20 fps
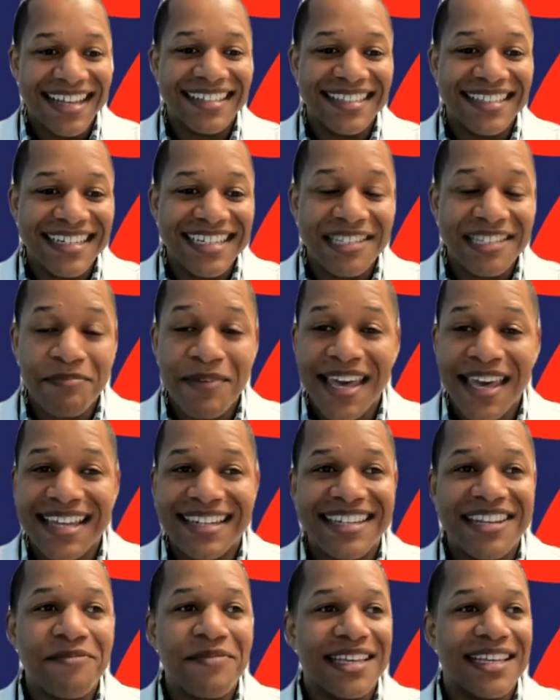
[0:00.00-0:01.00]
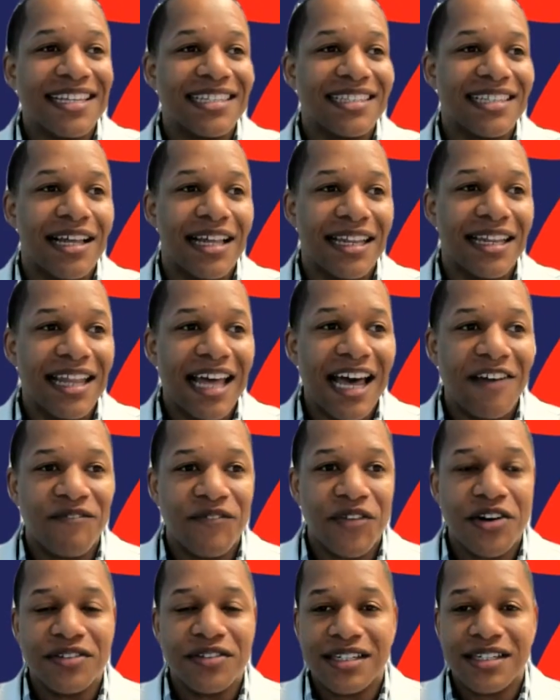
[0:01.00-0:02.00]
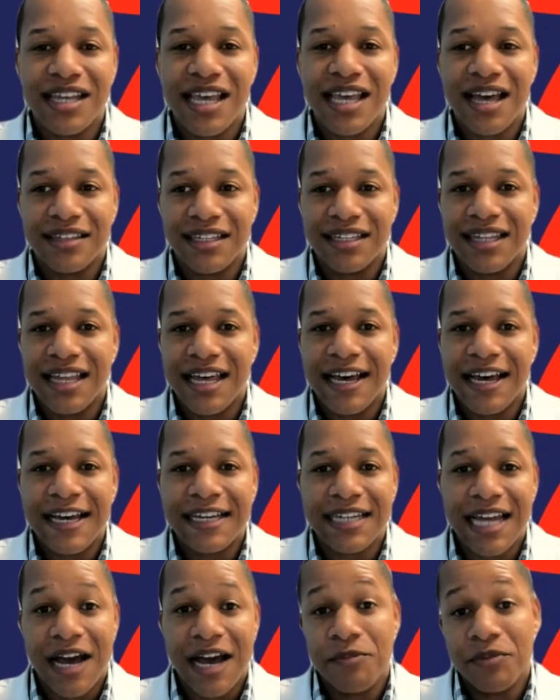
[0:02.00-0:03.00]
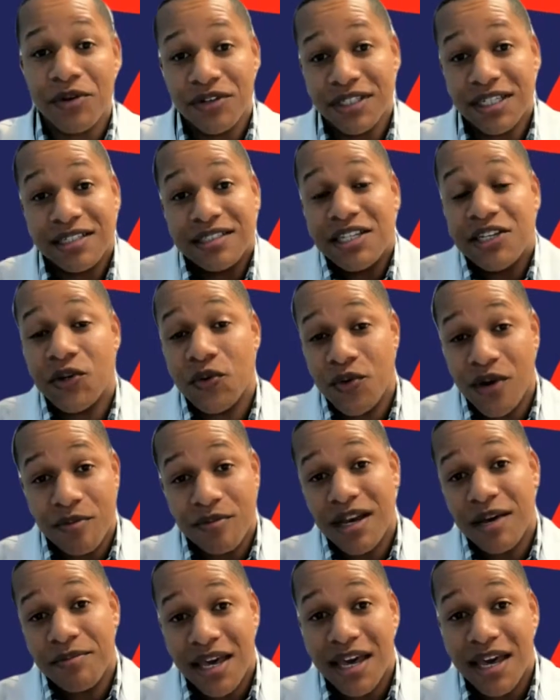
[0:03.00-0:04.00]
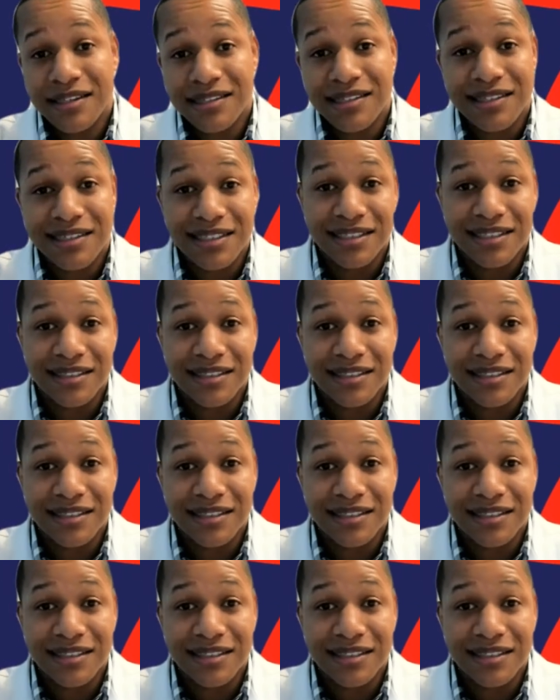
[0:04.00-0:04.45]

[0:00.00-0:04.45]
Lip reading: So this pandemic is a lot further down the line. I'm going to continue to wear my mask.